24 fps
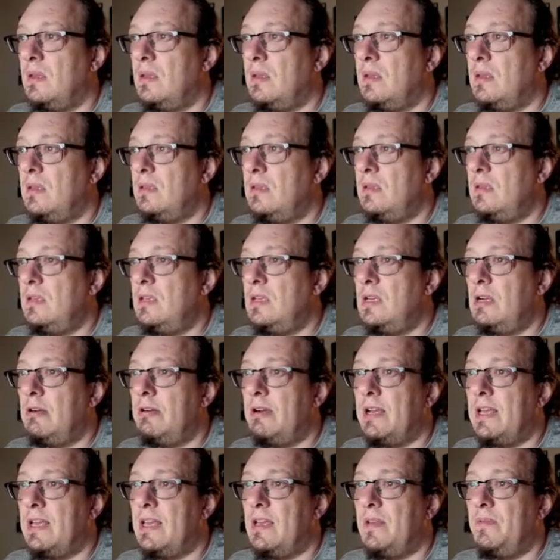Here
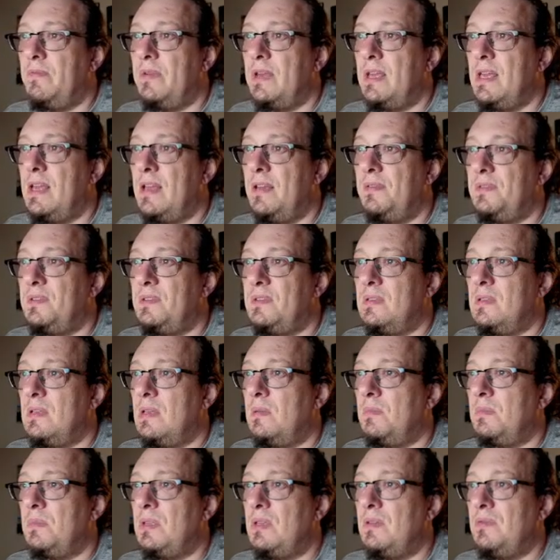again, we have
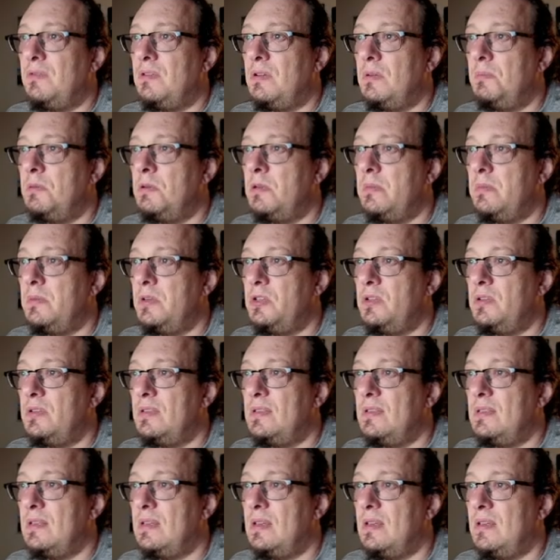some default
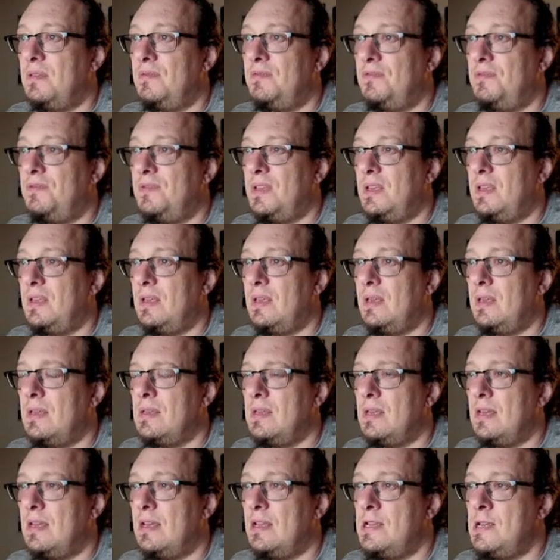permissions. I think,
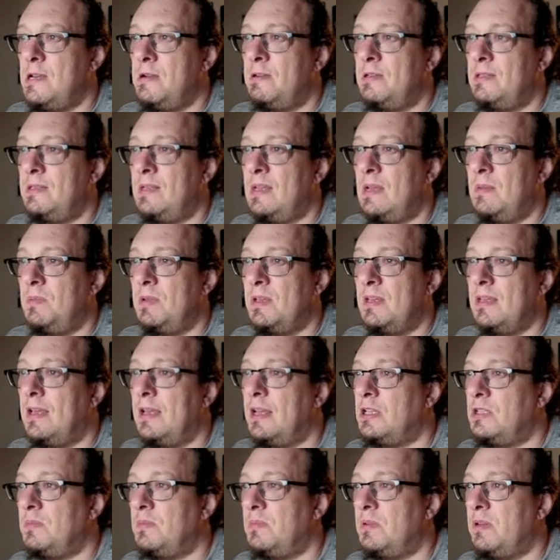yeah, here's the
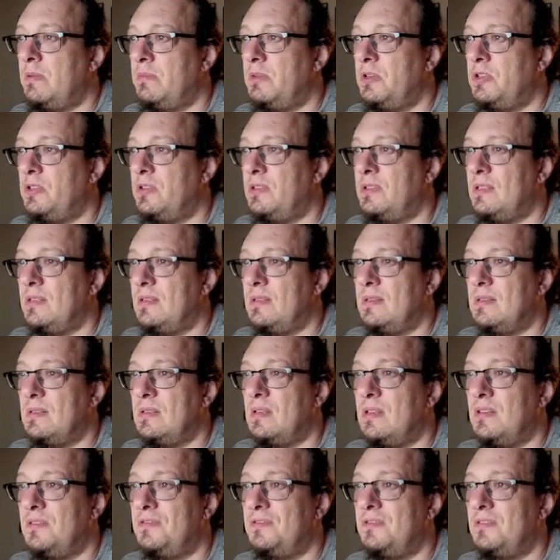application permissions and
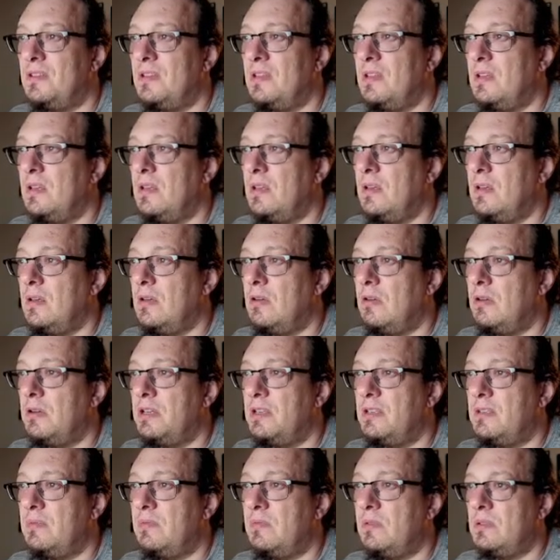stuff. Or
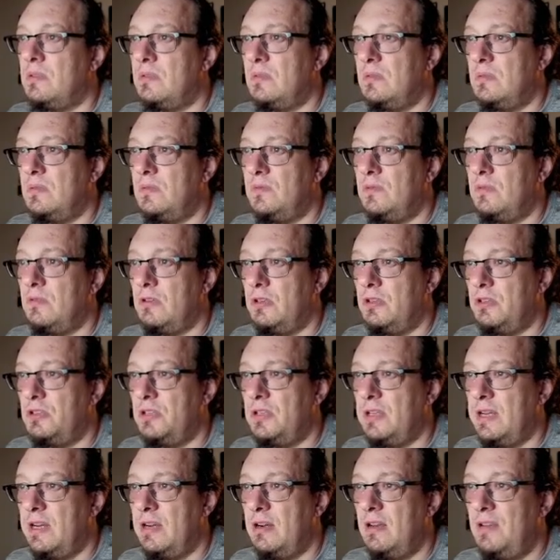this was for the
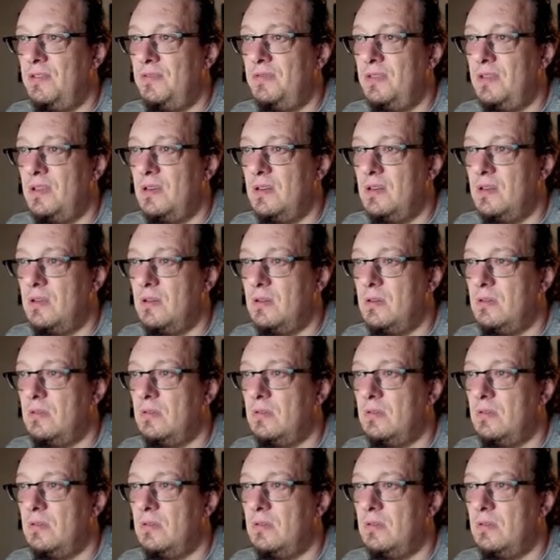share, I think. No.